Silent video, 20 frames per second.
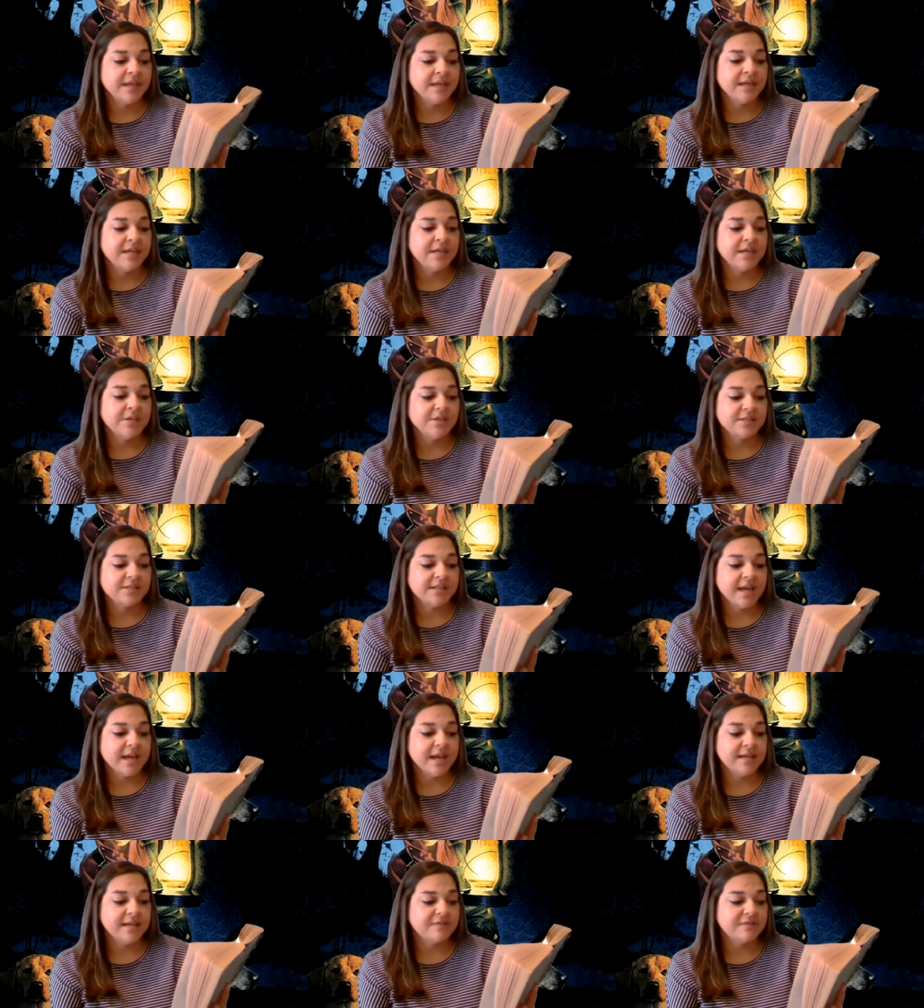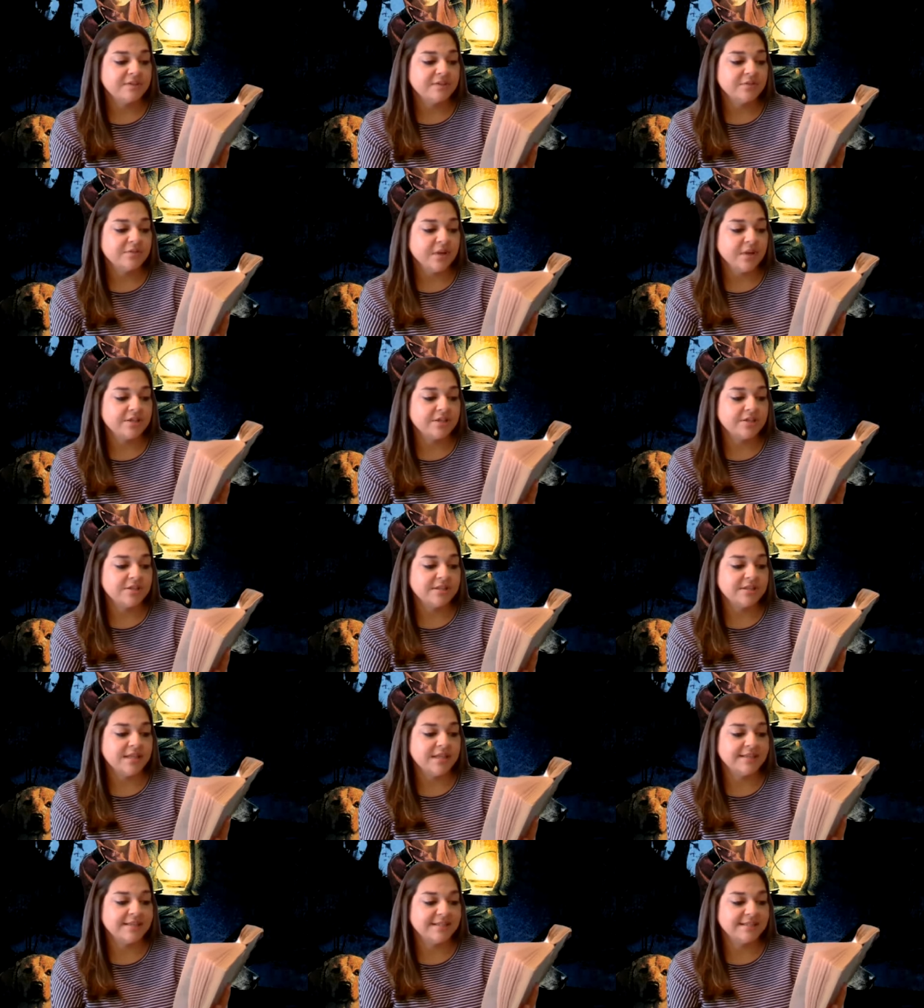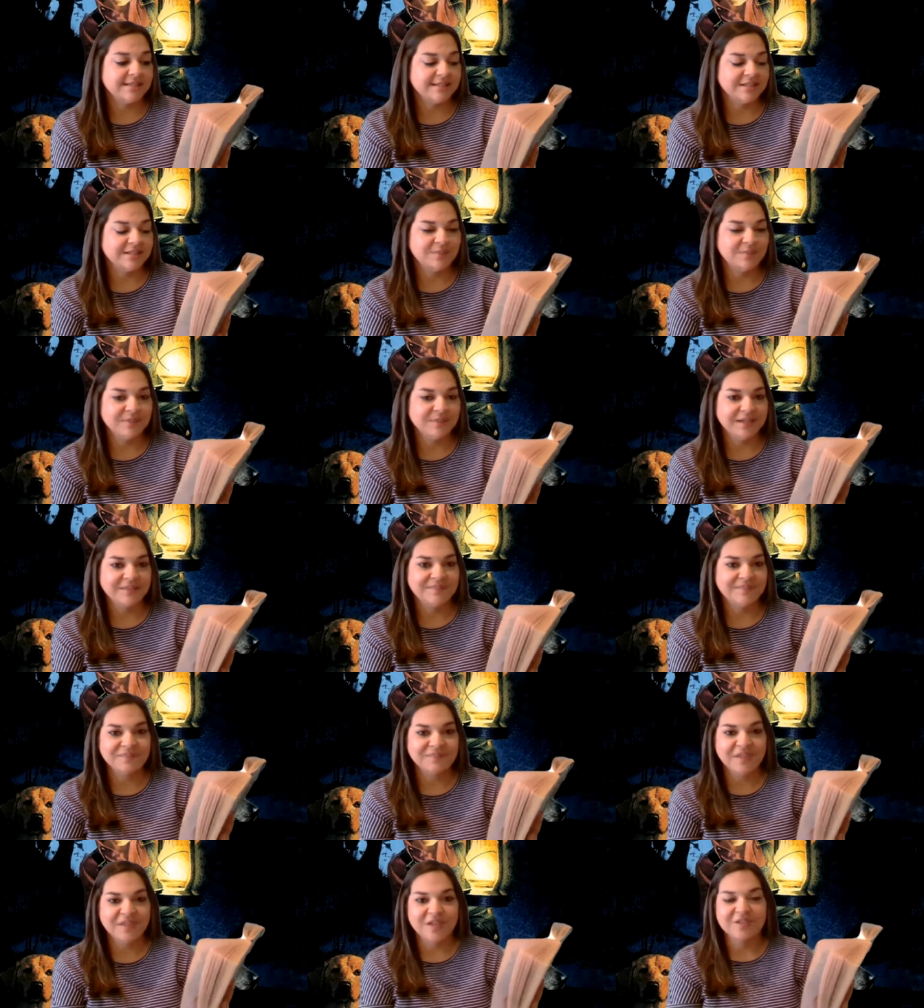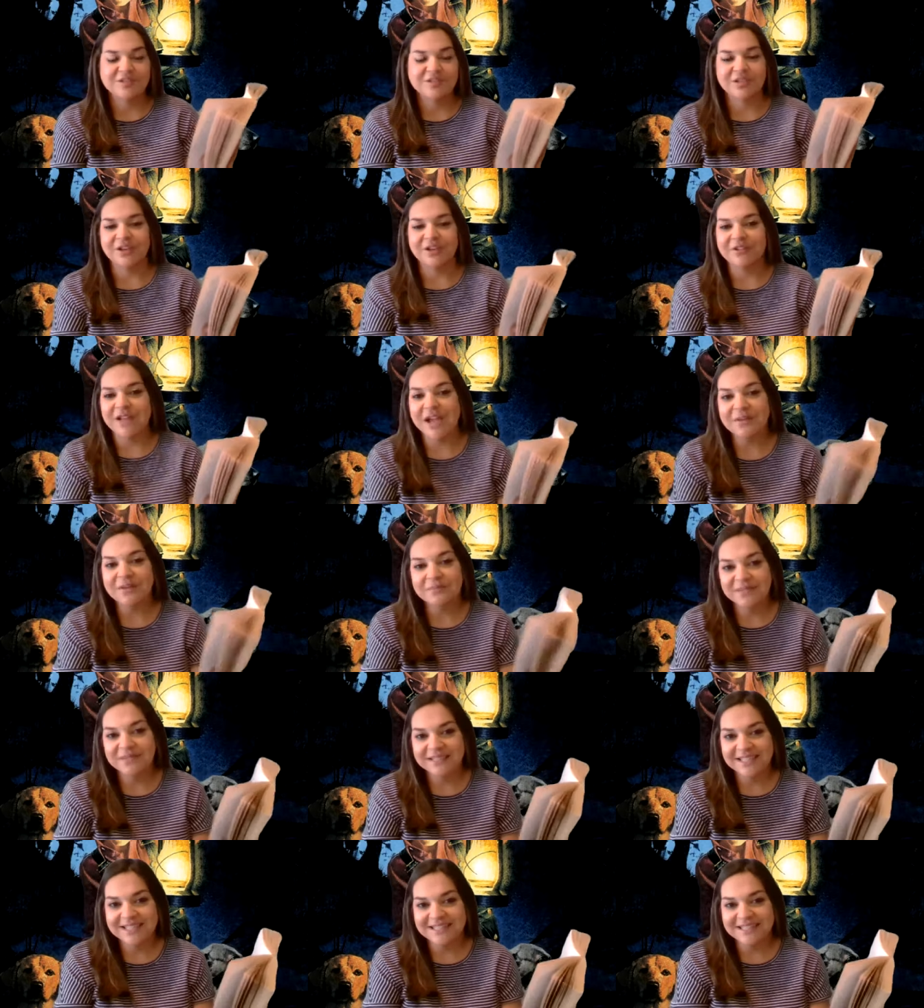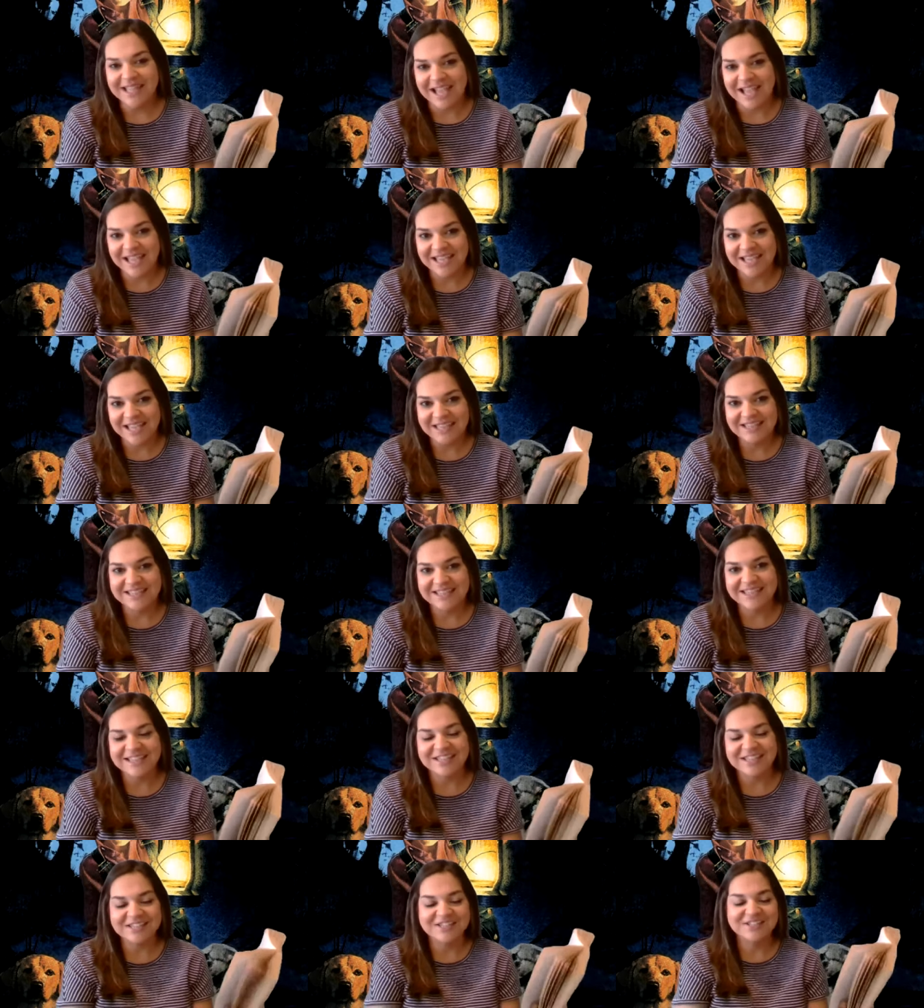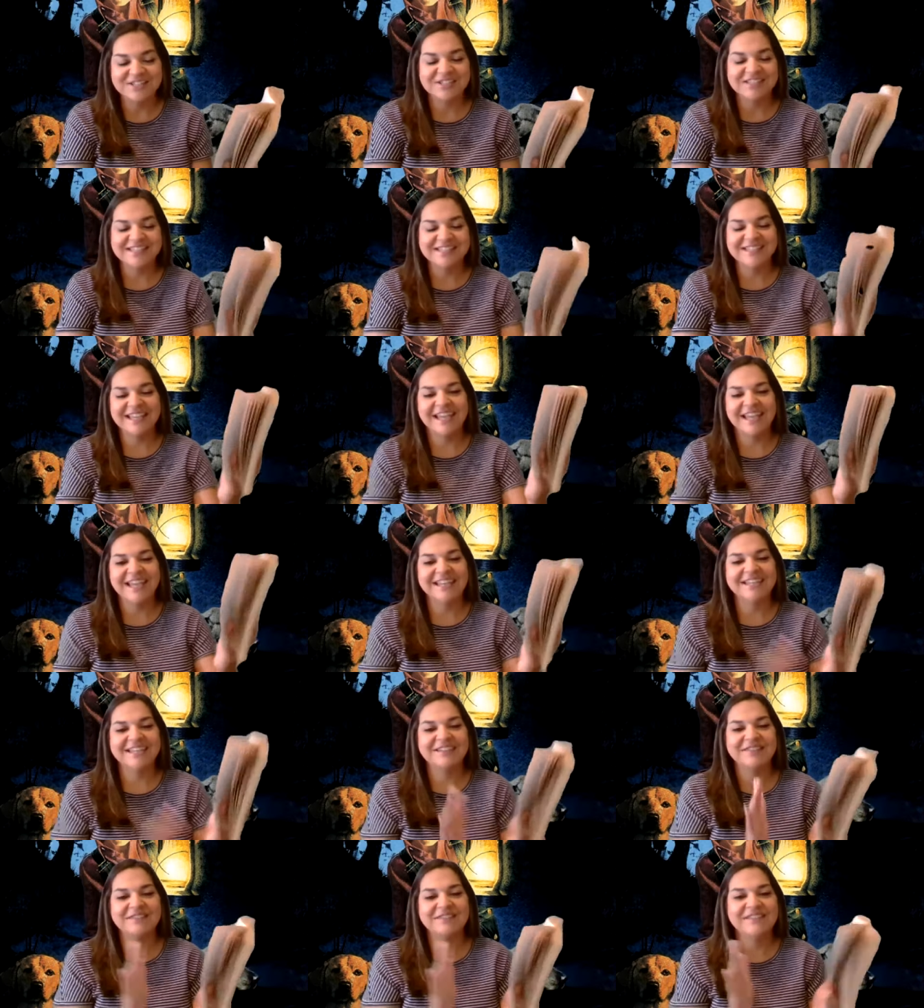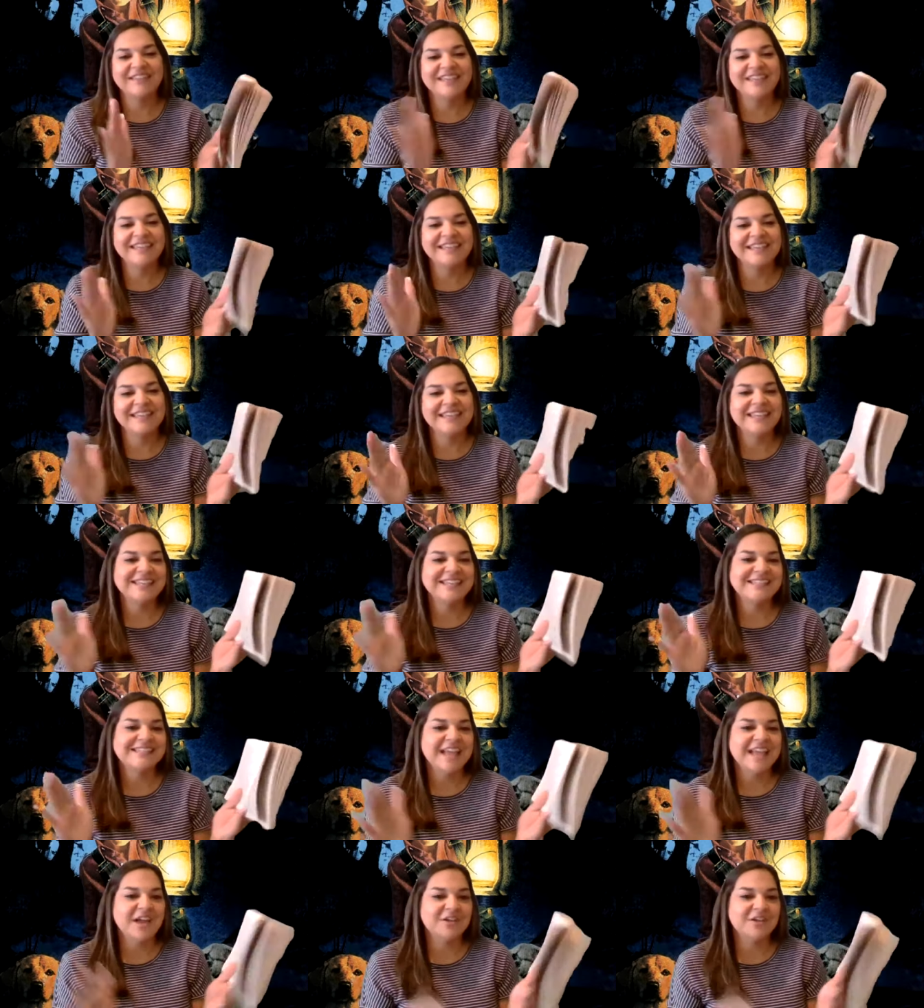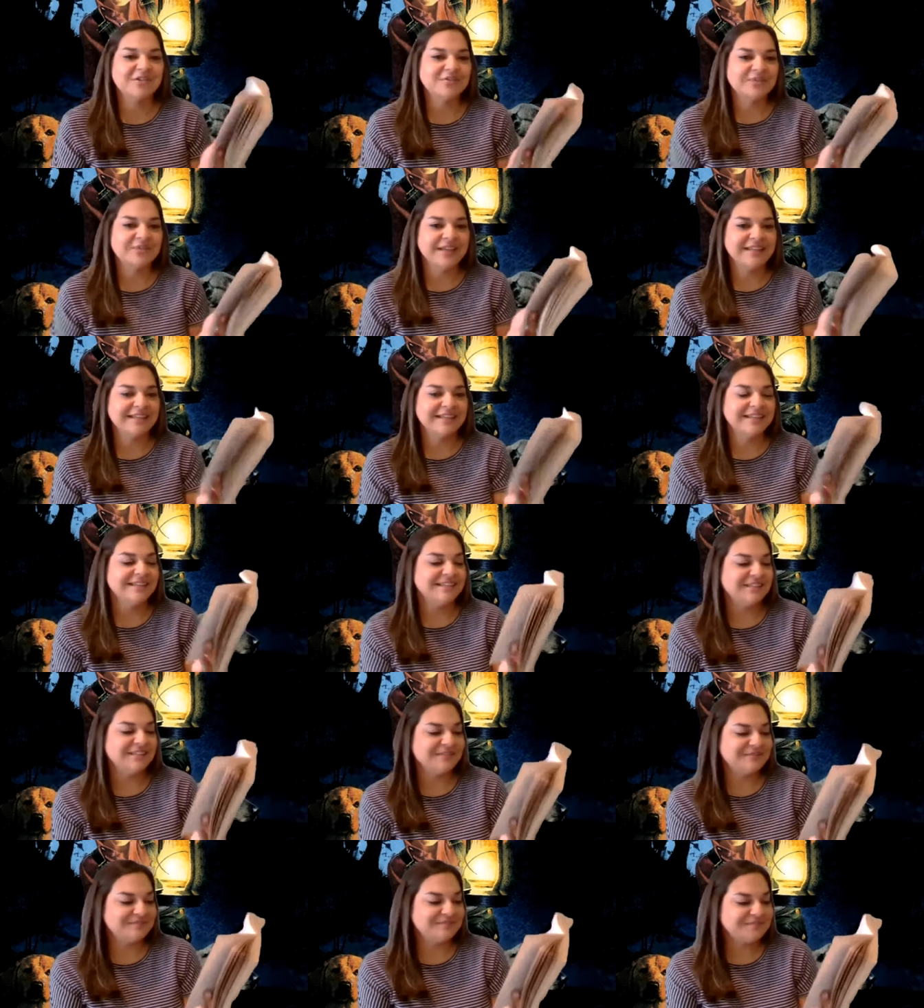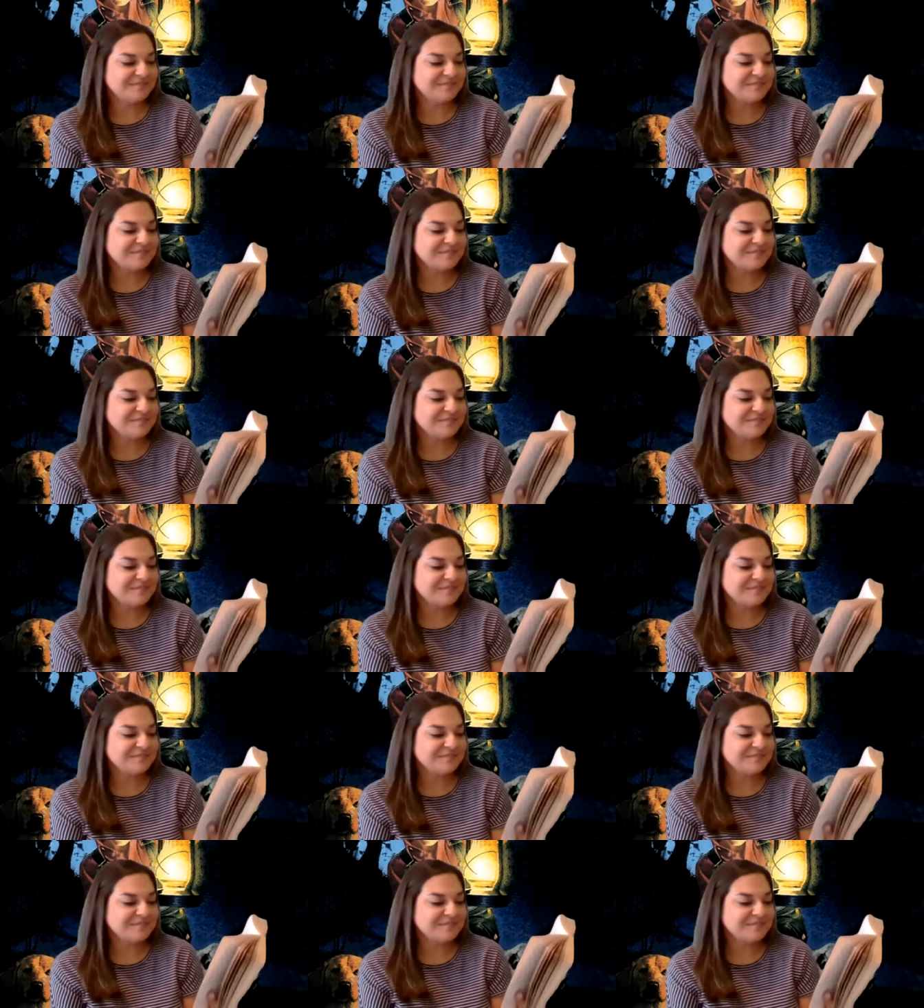He just kind of stretched things a little bit. So you're not really lying, he's just kind of exaggerating a little.